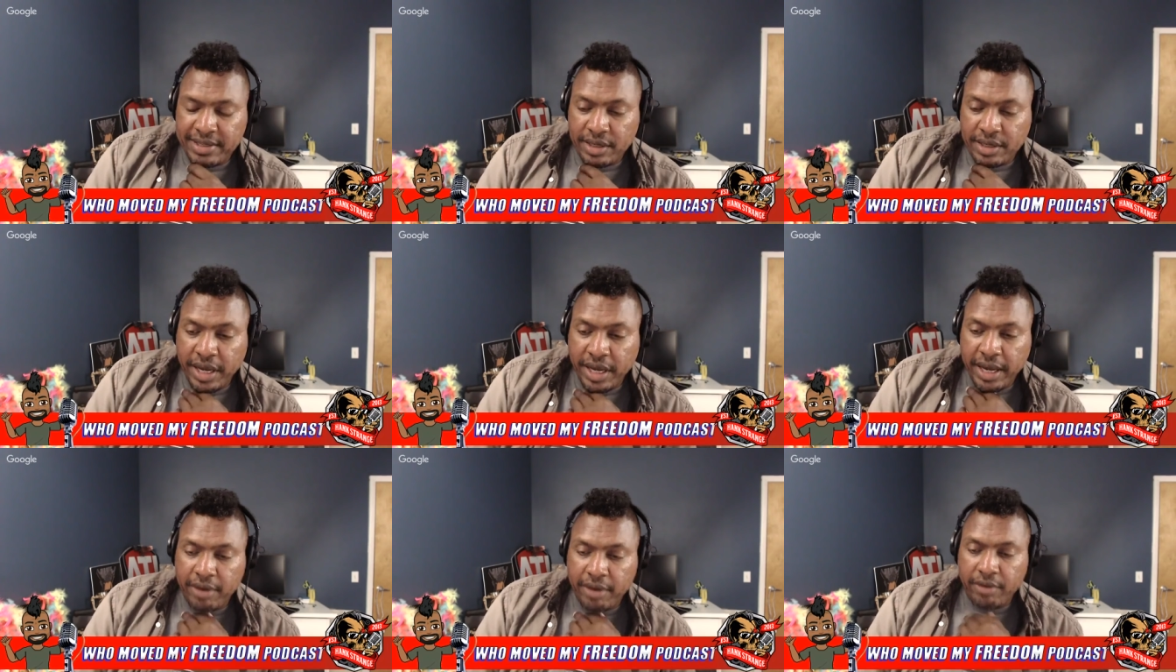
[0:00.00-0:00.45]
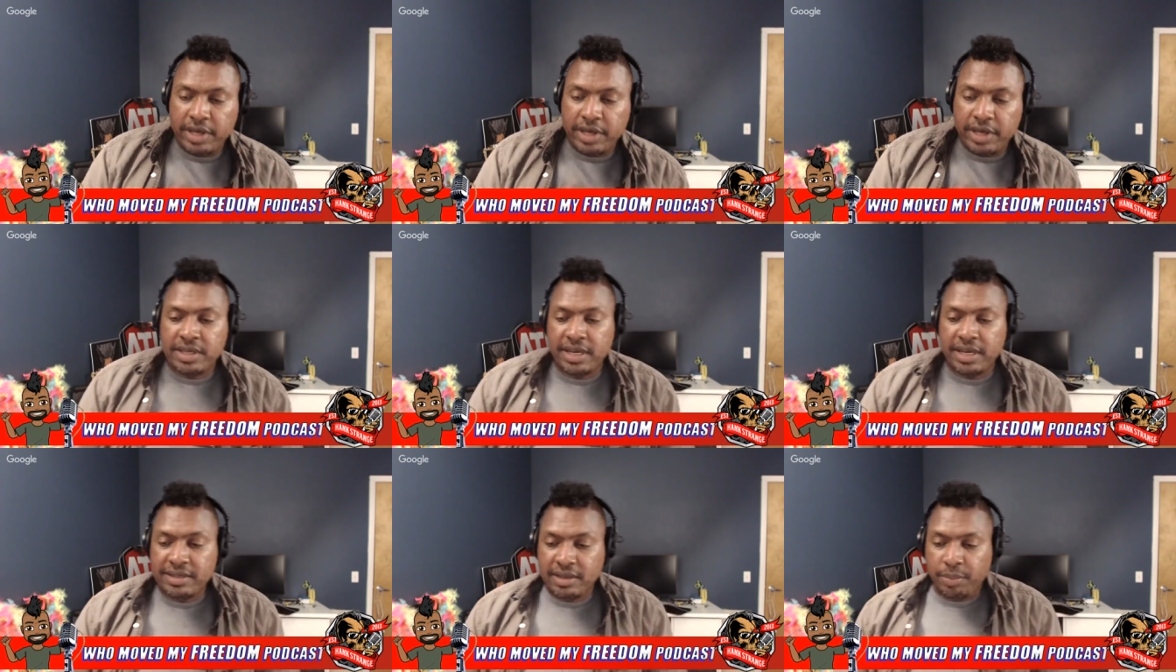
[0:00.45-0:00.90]
um, Gary
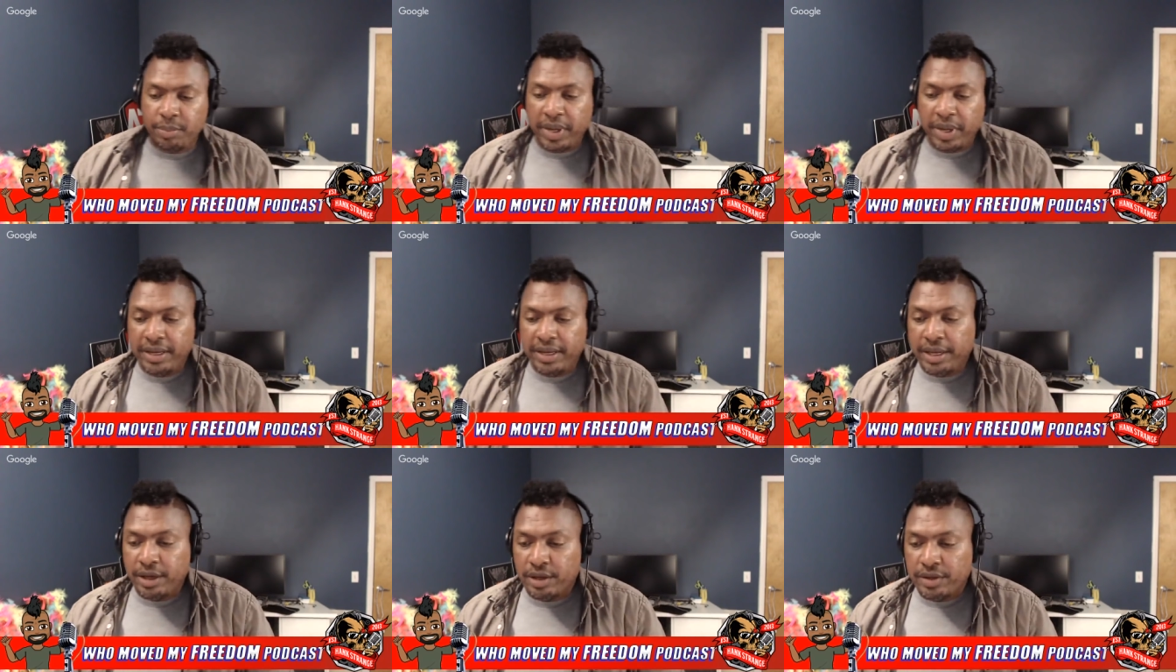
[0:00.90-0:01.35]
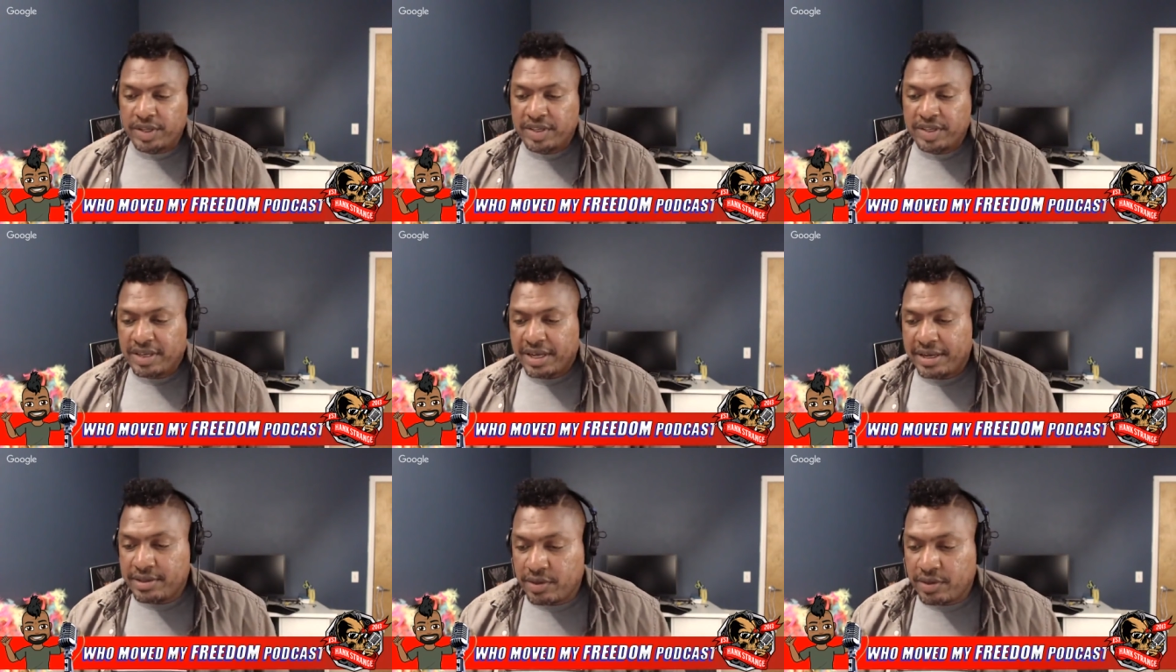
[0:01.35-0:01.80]
says depending on the
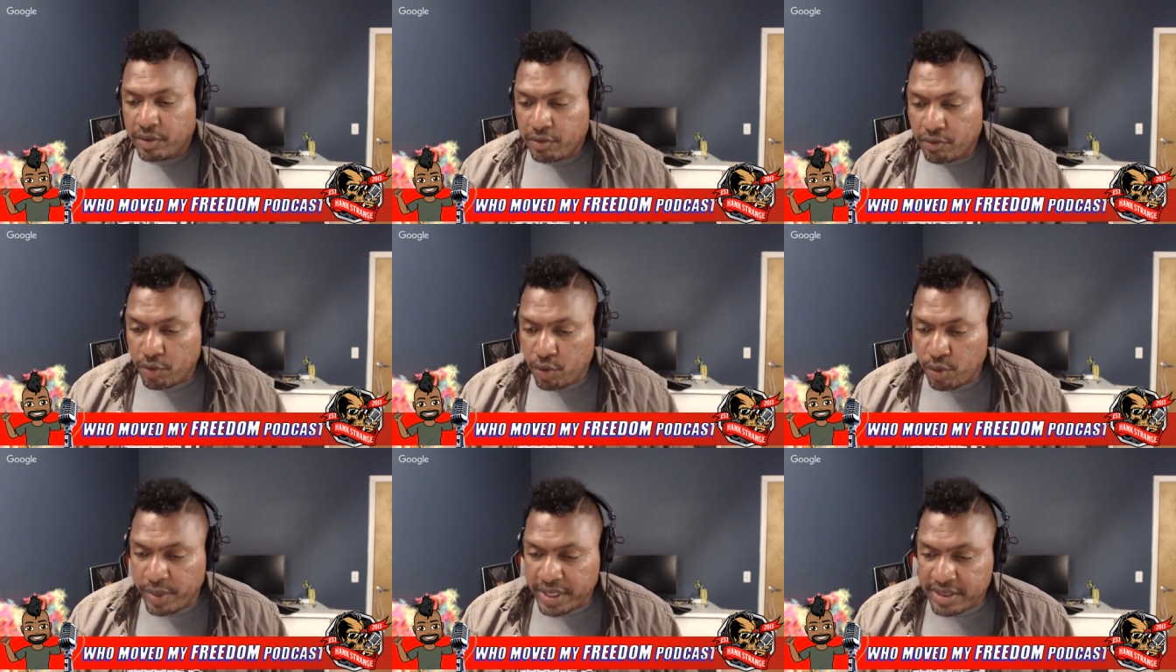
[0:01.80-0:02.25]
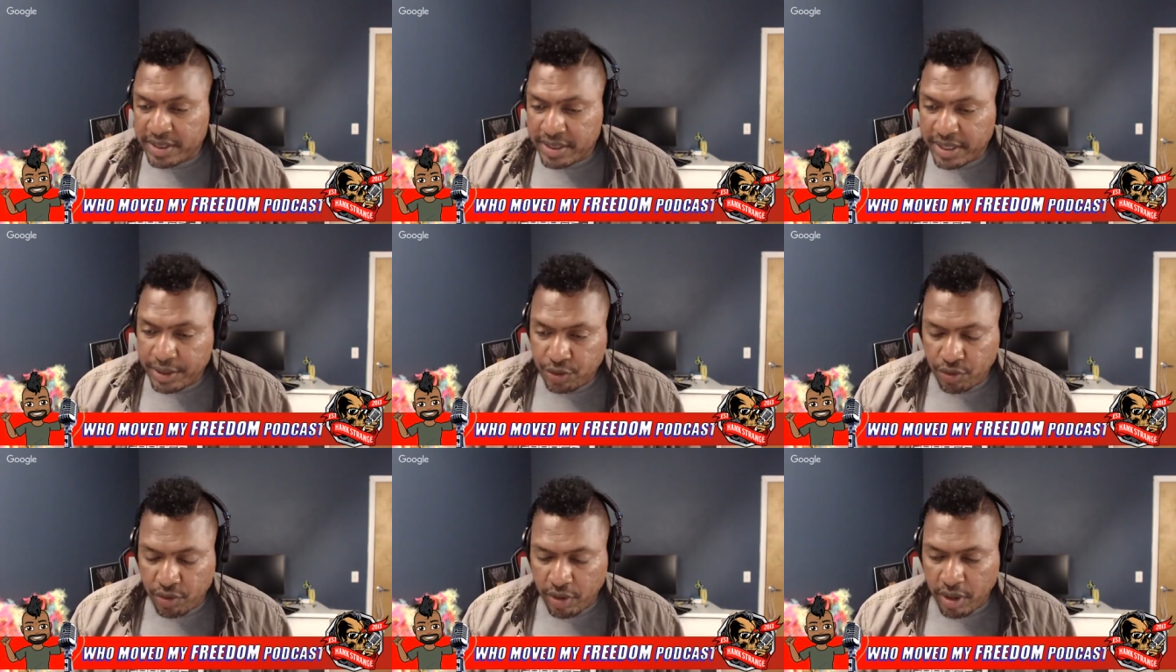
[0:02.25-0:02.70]
size of the room,
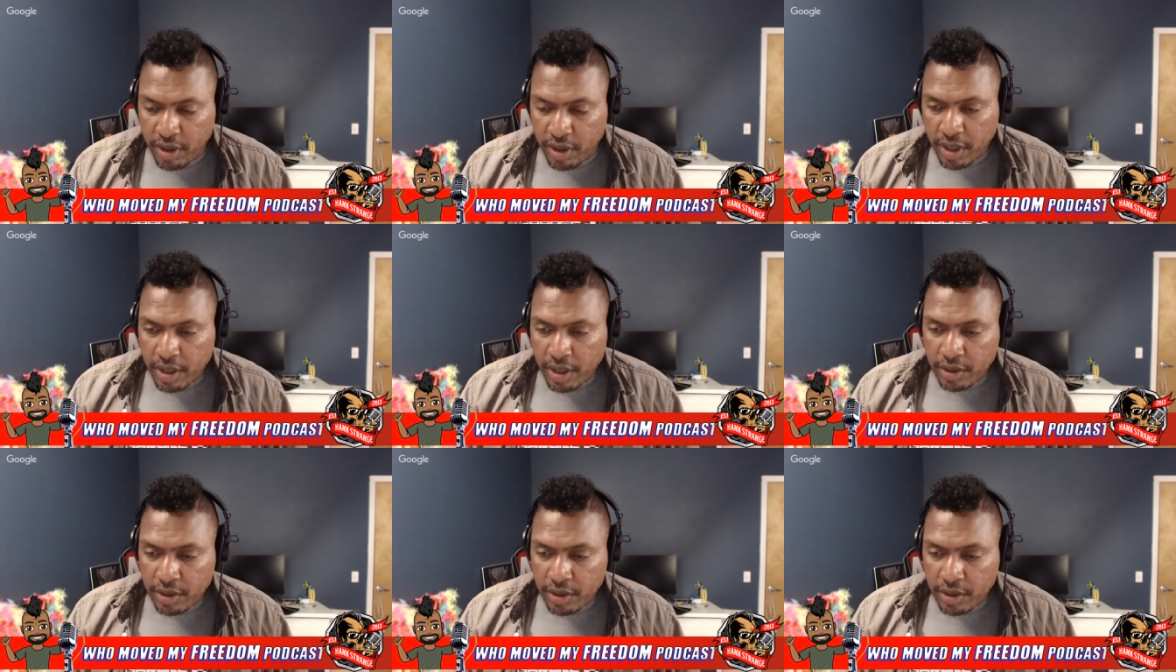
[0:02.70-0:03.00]
etc.,